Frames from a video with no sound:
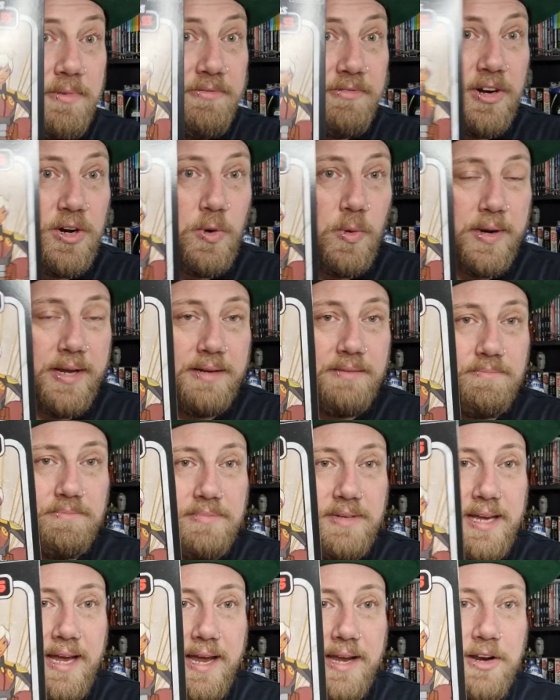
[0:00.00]
of recording,
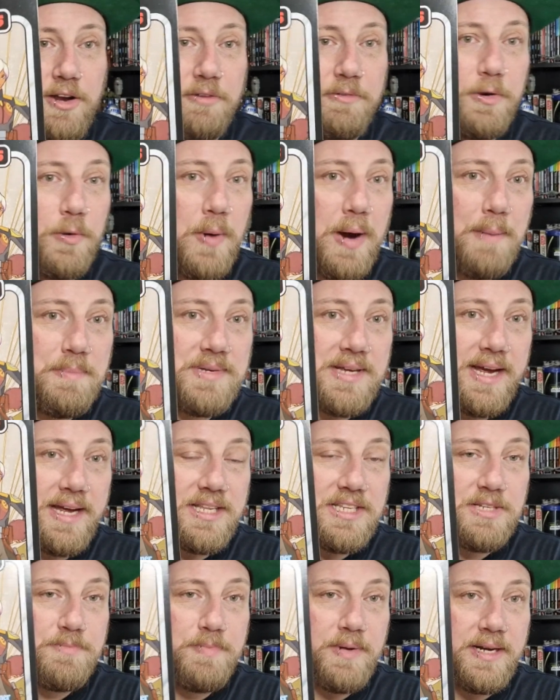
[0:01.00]
yeah, no real
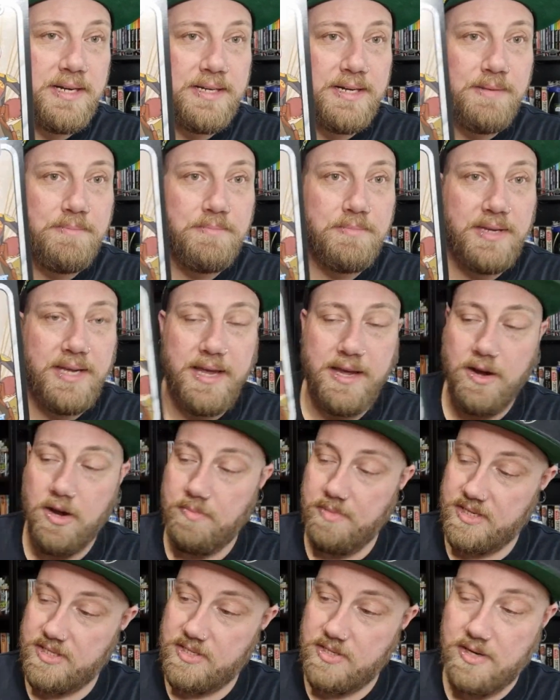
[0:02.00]
updates, but um, yeah,
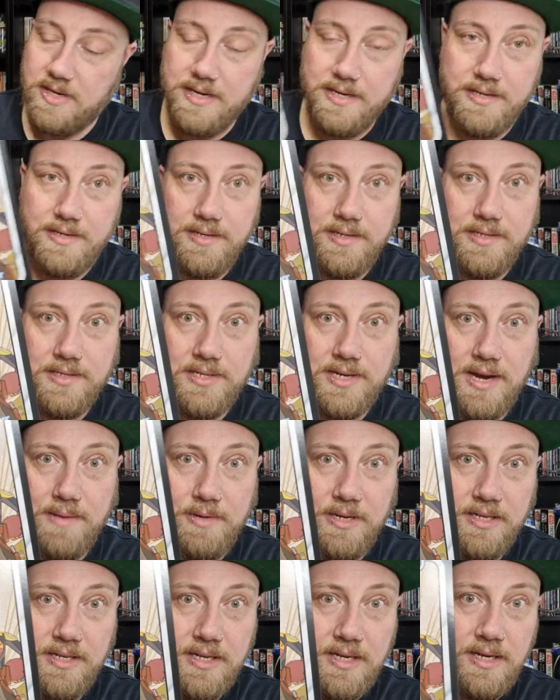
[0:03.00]
I'm excited that it's
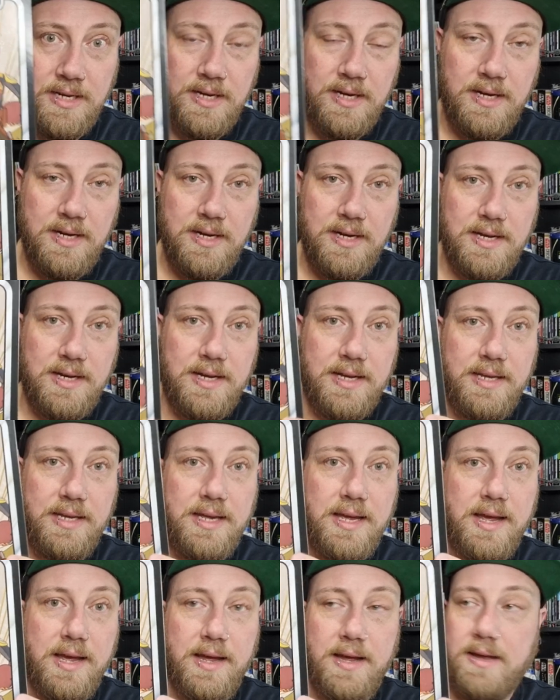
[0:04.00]
coming. Uh,
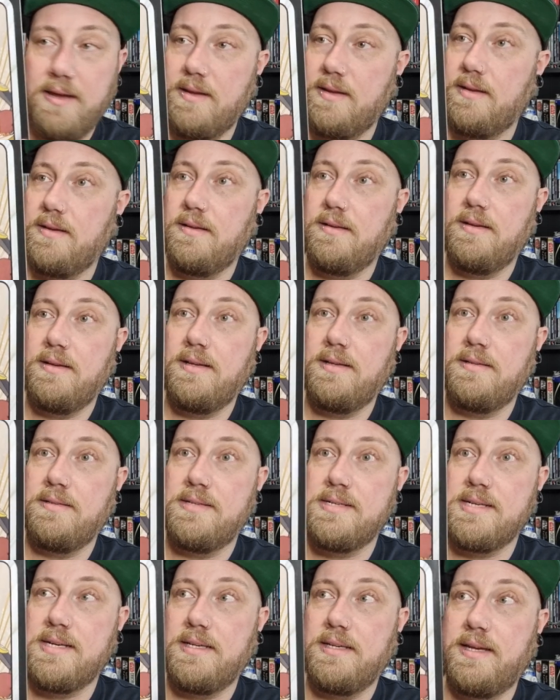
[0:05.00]
yeah,
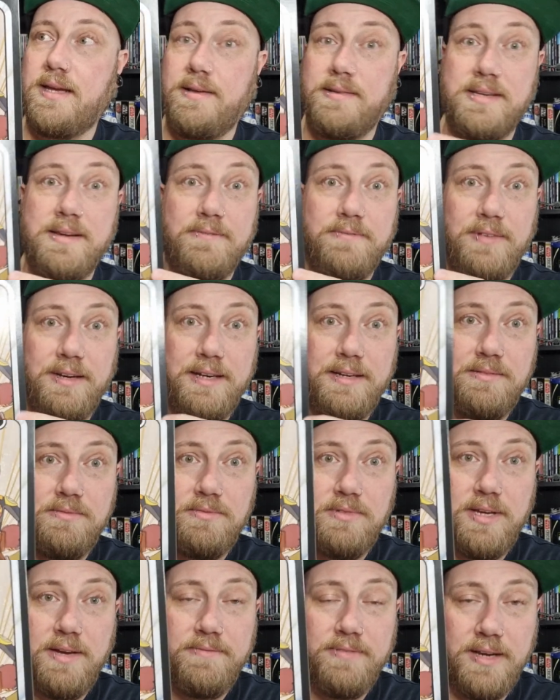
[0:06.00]
and uh, yeah, definitely,
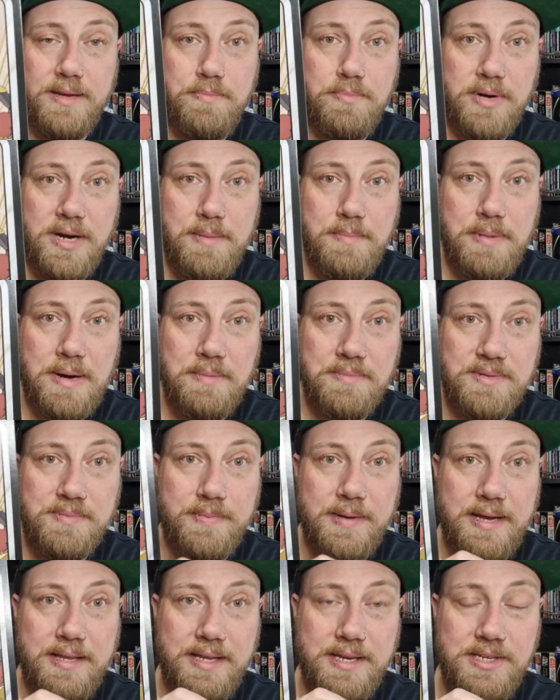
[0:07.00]
definitely pretty pumped
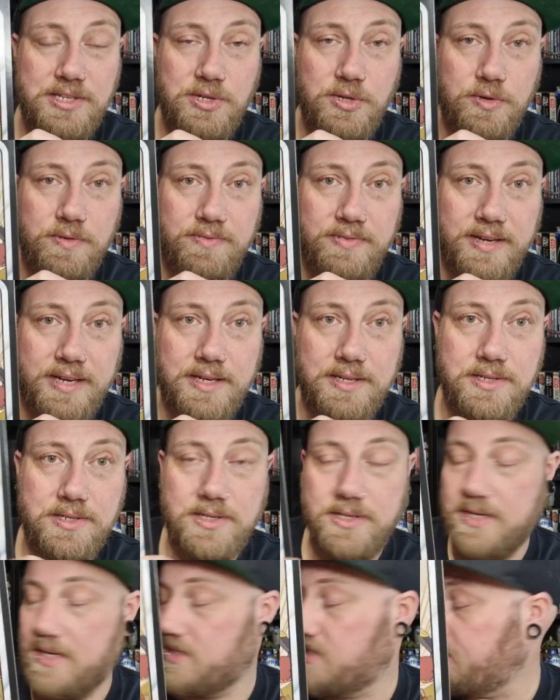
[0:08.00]
about these two
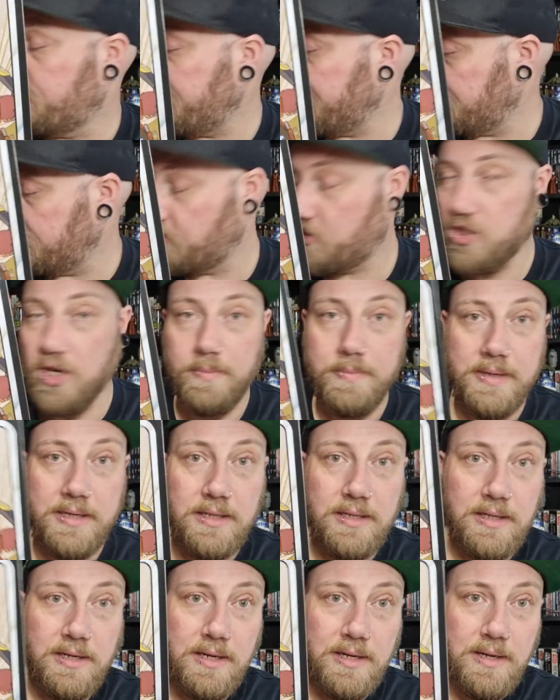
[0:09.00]
figures, uh, Sabine and Chopper.
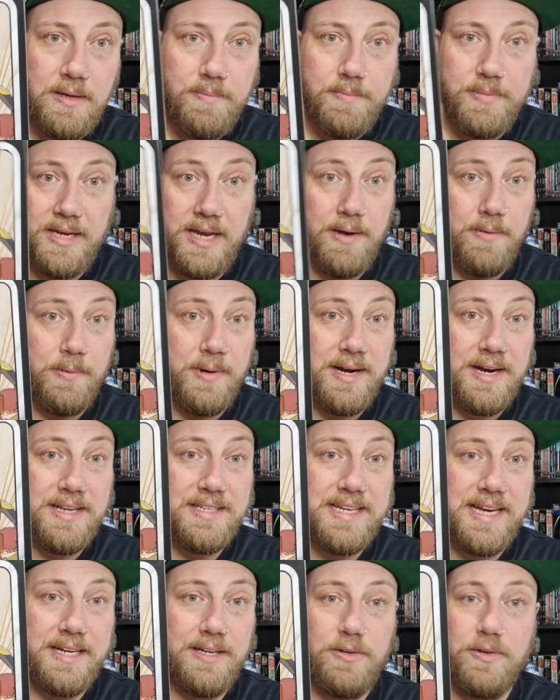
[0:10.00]
But yeah, we're going to
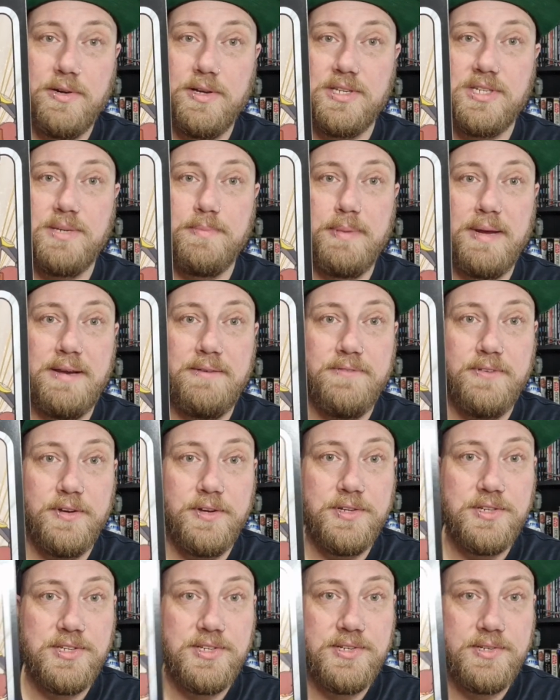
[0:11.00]
take a look at Sabine
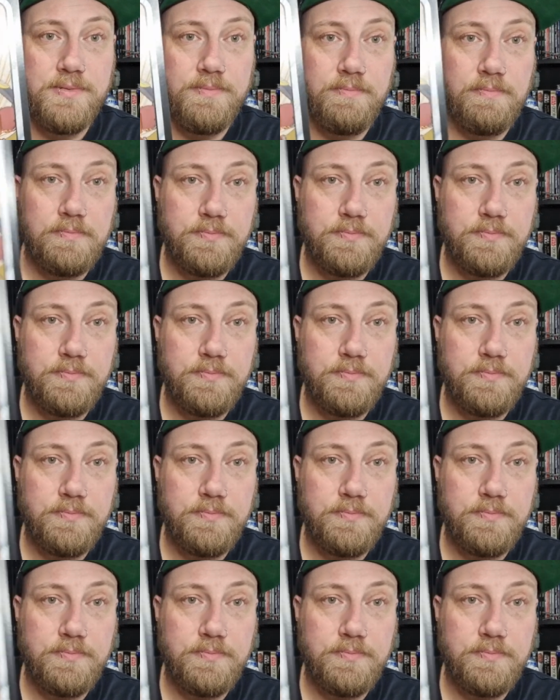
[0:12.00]
first.